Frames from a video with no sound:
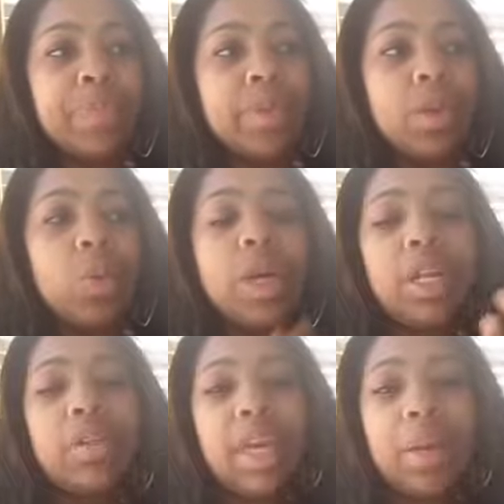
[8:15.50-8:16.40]
what do
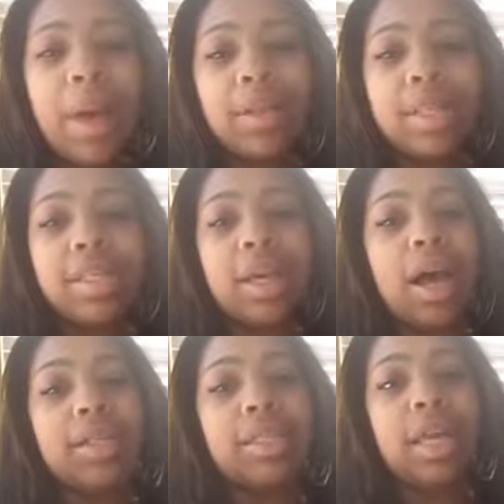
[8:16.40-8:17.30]
you think about this
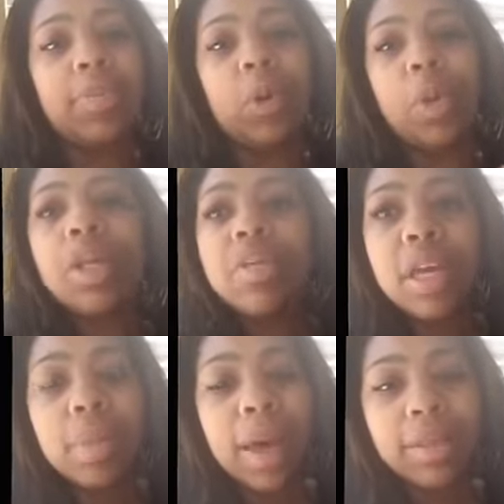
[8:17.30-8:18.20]
concept? Or what do you
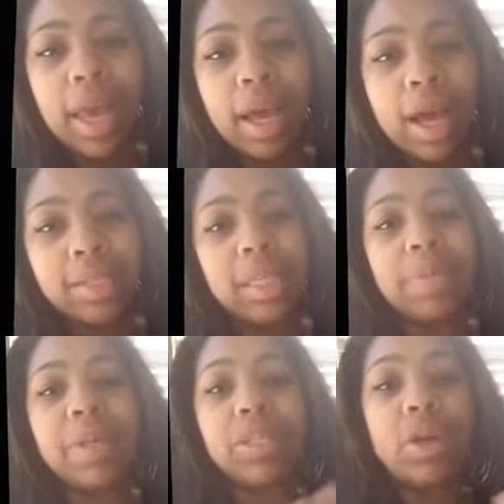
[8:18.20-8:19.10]
think about that
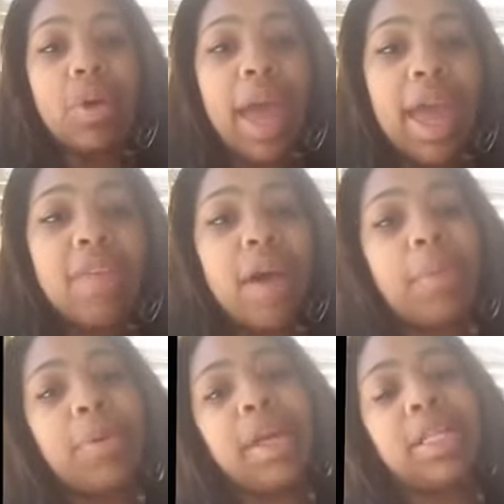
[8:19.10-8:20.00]
concept? Is it okay if I
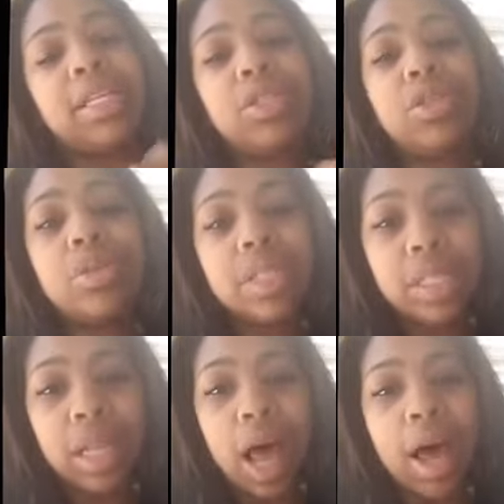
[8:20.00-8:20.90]
bring this to the
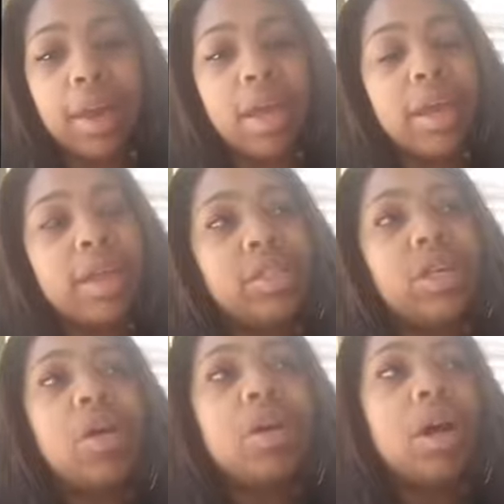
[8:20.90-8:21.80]
salon?
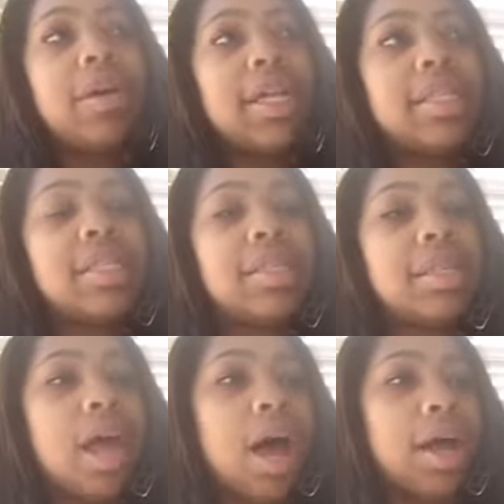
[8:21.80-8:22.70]
Don't go into
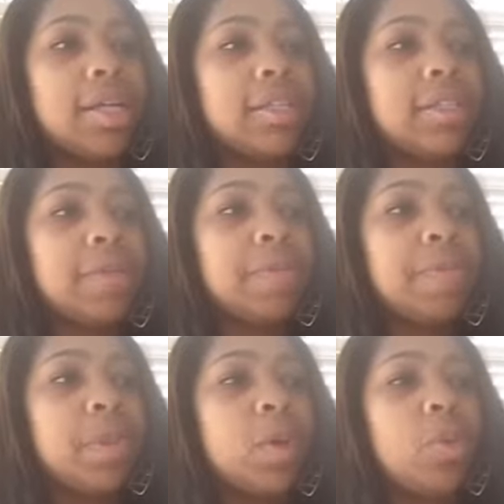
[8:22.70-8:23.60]
salons
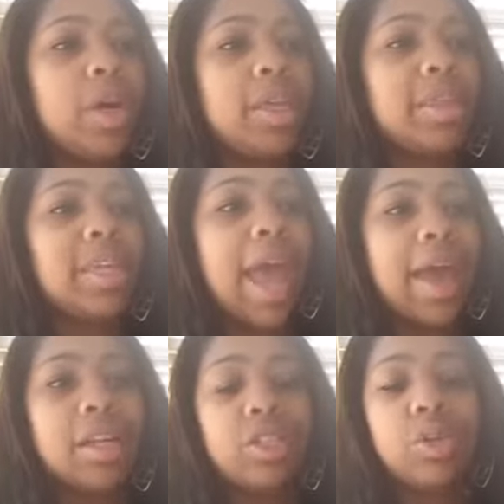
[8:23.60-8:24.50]
with an
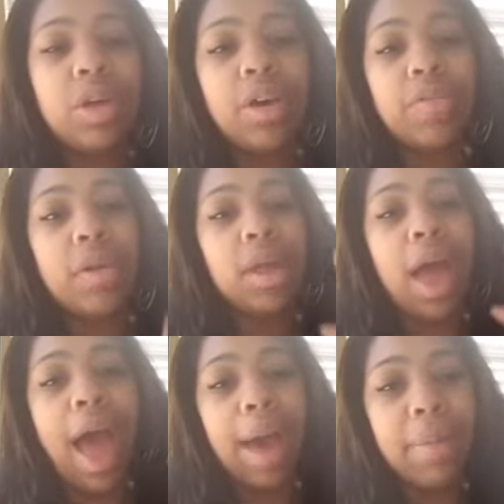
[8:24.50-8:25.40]
attitude of,
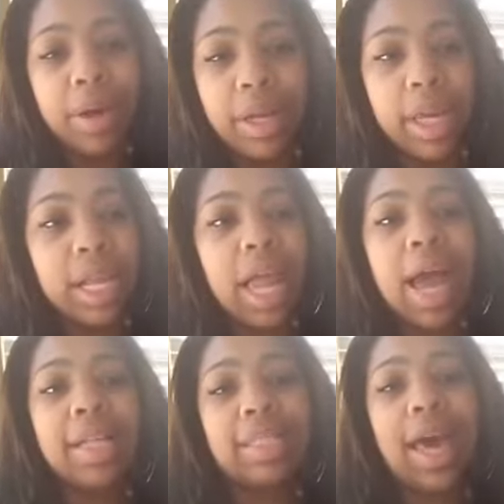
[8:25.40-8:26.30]
I better get
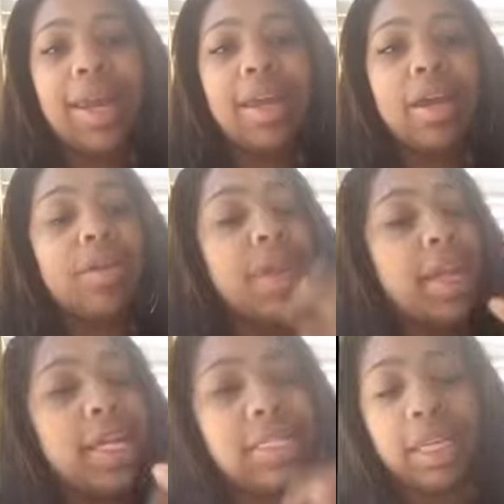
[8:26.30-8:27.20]
clients out of here. They
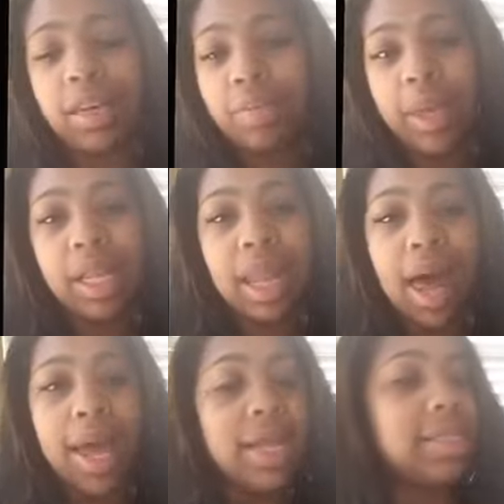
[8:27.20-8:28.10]
need to give me
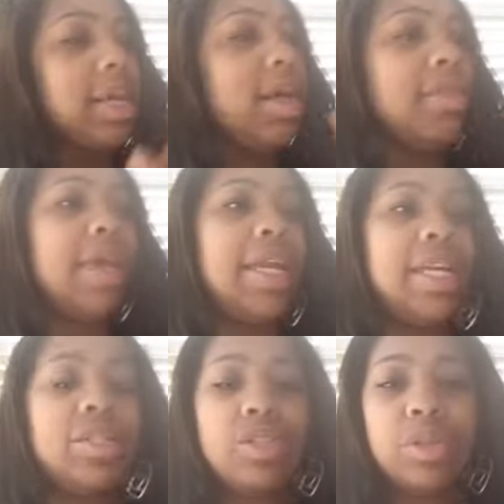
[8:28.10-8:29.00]
clients. They
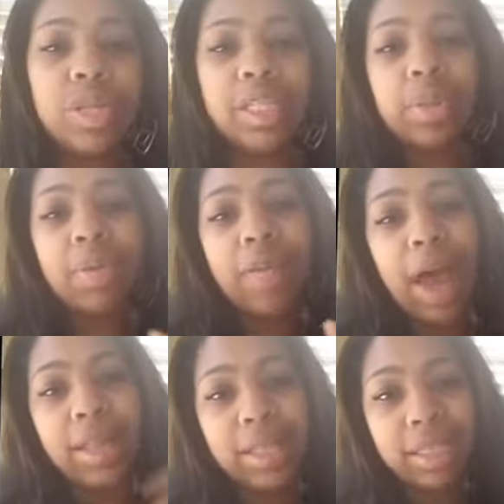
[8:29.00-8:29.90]
need to do this and
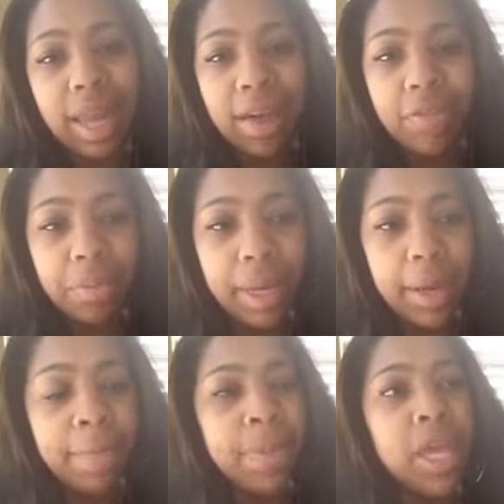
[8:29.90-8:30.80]
provide this and that for
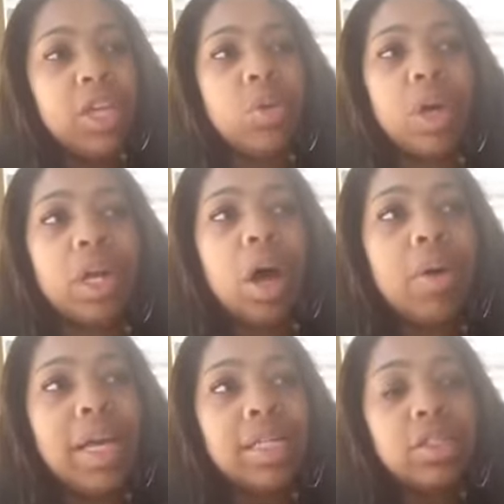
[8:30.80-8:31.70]
me. You want to go
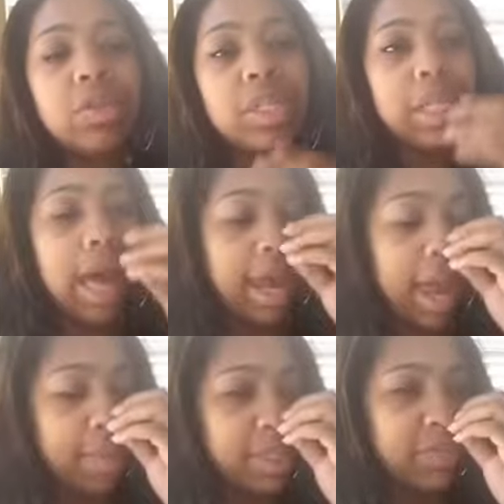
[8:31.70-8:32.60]
into a salon
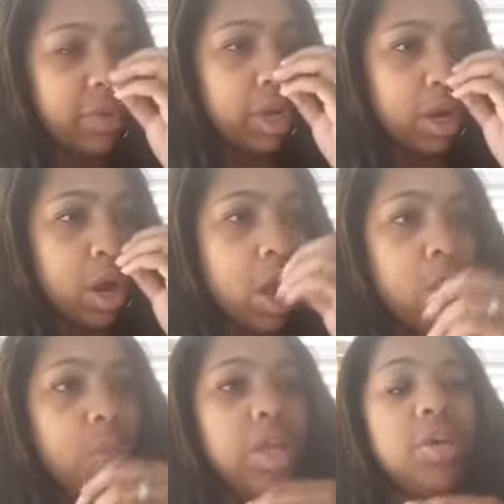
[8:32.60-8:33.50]
atmosphere
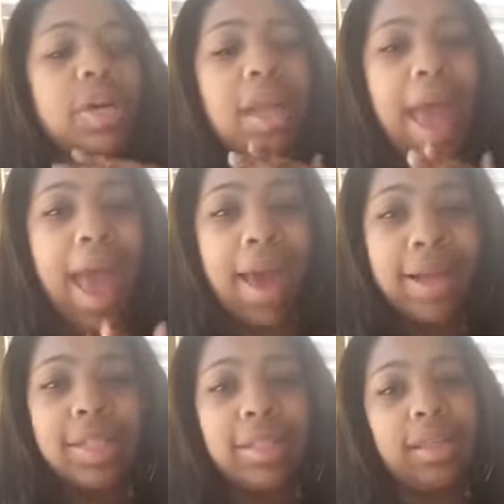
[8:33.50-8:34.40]
where you can
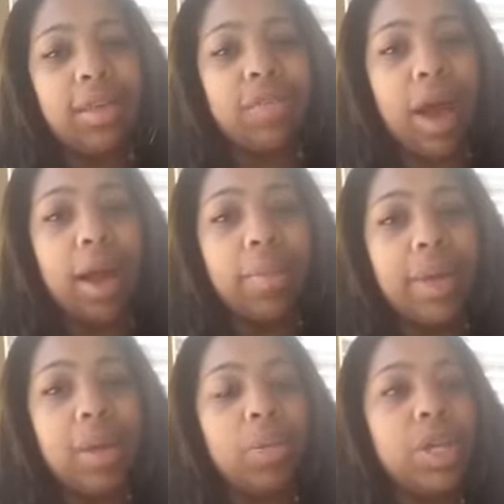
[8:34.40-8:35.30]
add to the
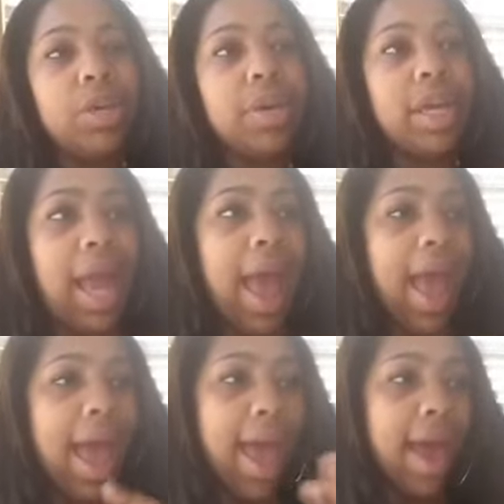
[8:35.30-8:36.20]
environment, where you can
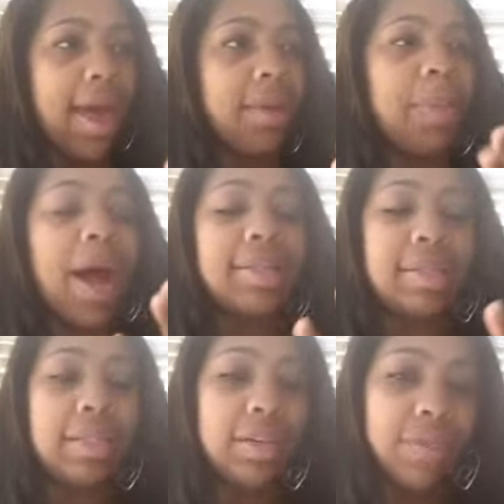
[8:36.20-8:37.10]
add
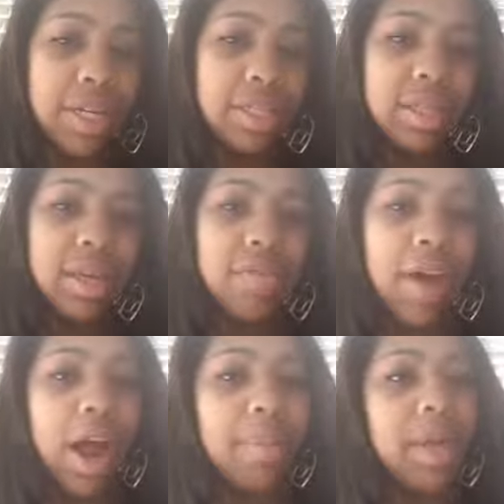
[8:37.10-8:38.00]
positivity to the
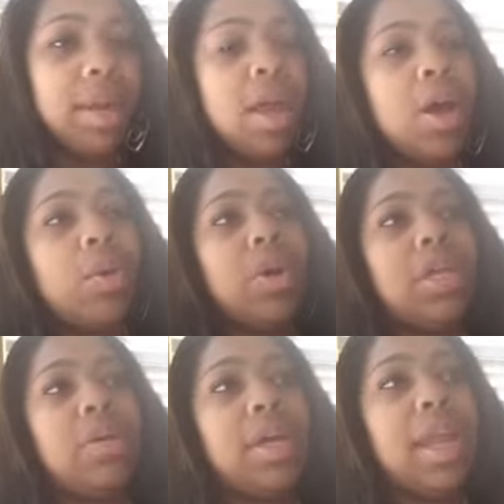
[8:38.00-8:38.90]
environment, where
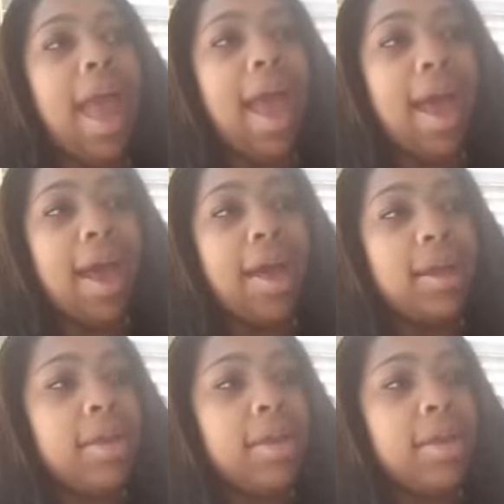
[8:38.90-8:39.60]
you can add